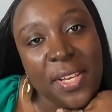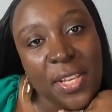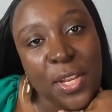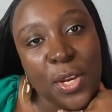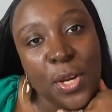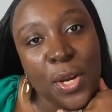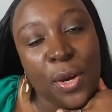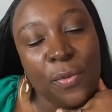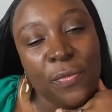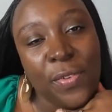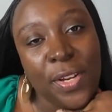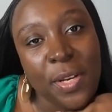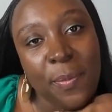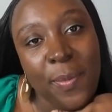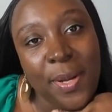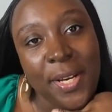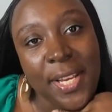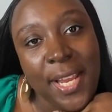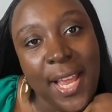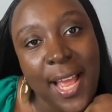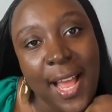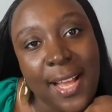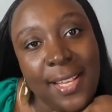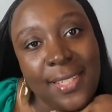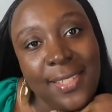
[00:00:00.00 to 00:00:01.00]
you know, if
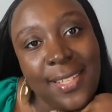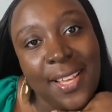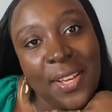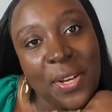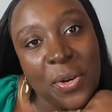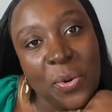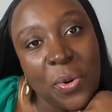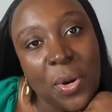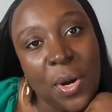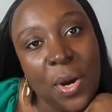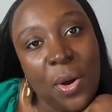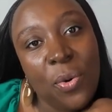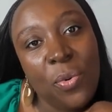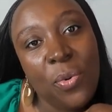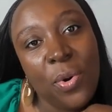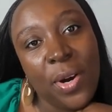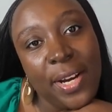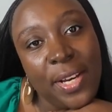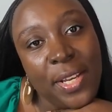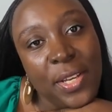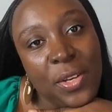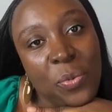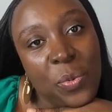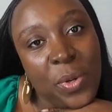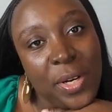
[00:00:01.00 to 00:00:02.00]
anybody asks, oh, who
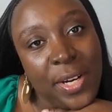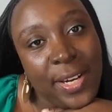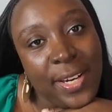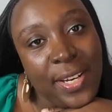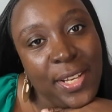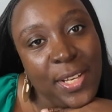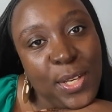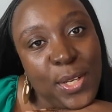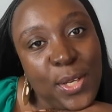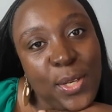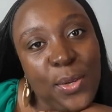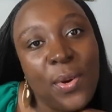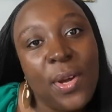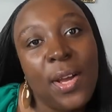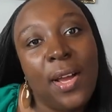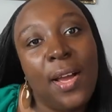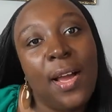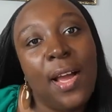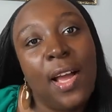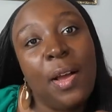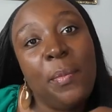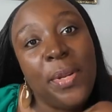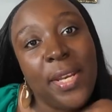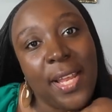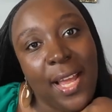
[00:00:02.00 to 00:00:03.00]
are you? What are you?
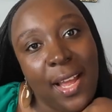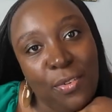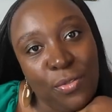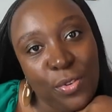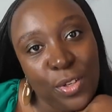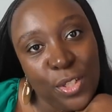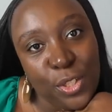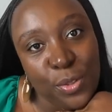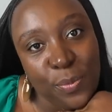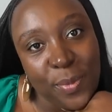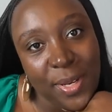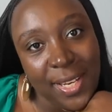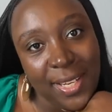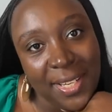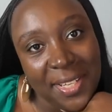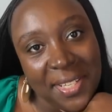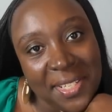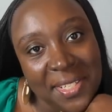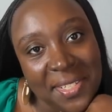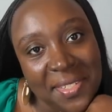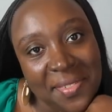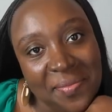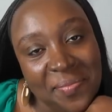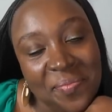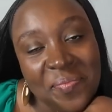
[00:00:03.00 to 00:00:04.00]
I'm an
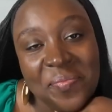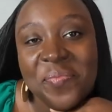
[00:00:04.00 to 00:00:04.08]
Afro-Jamaican.